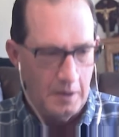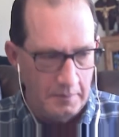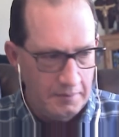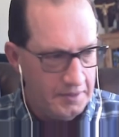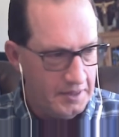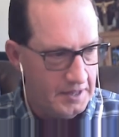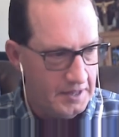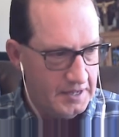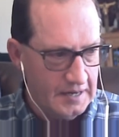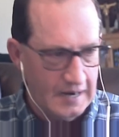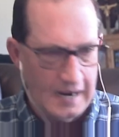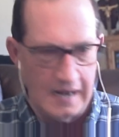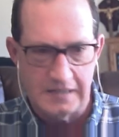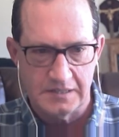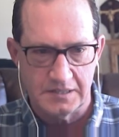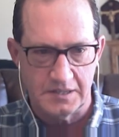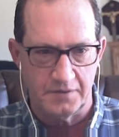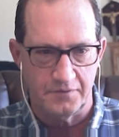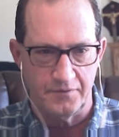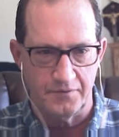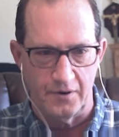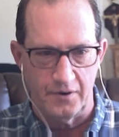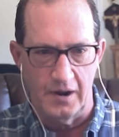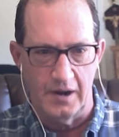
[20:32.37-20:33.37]
maybe they could
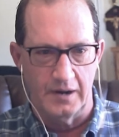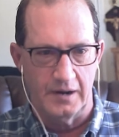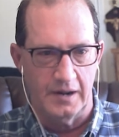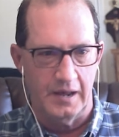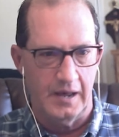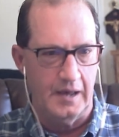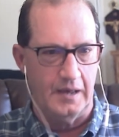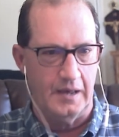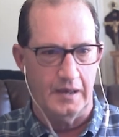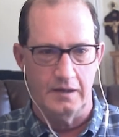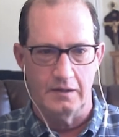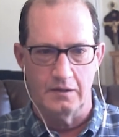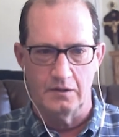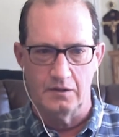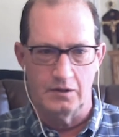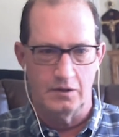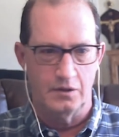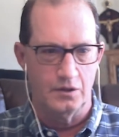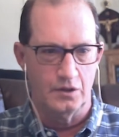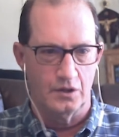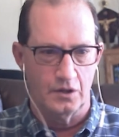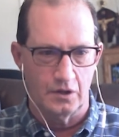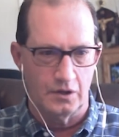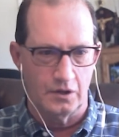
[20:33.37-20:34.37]
ask a friend, hey,
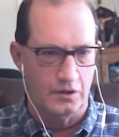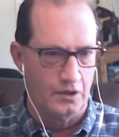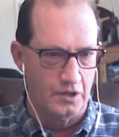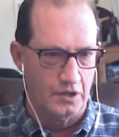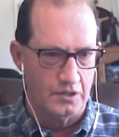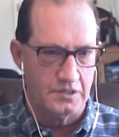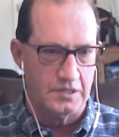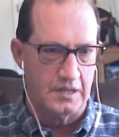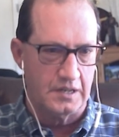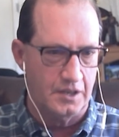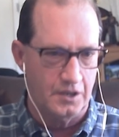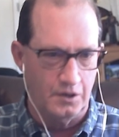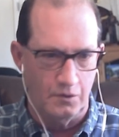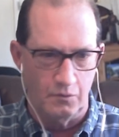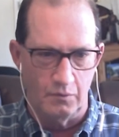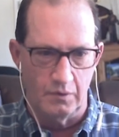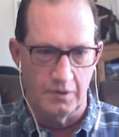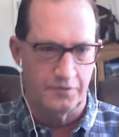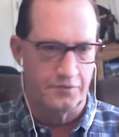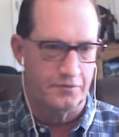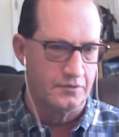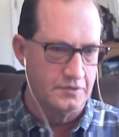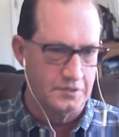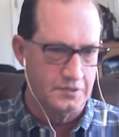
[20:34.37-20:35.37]
it looks like
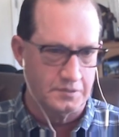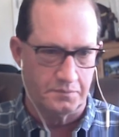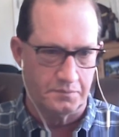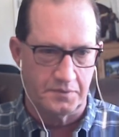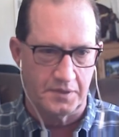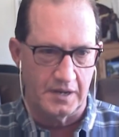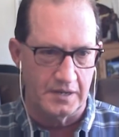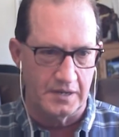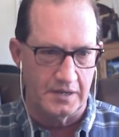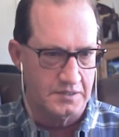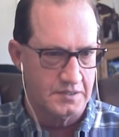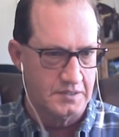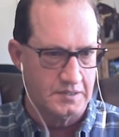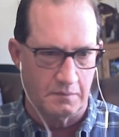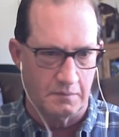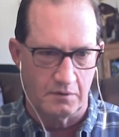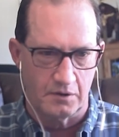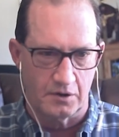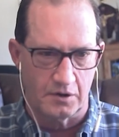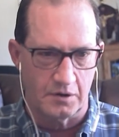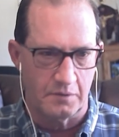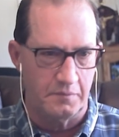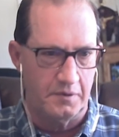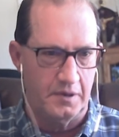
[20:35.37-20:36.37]
you went through some things
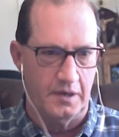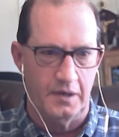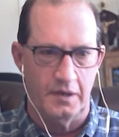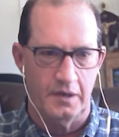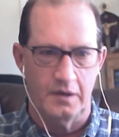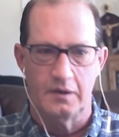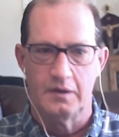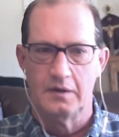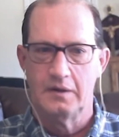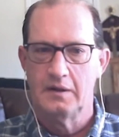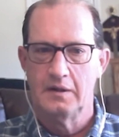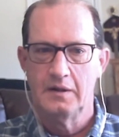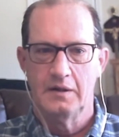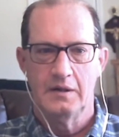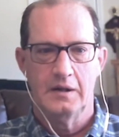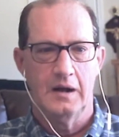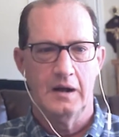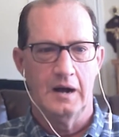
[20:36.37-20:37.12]
similar to me.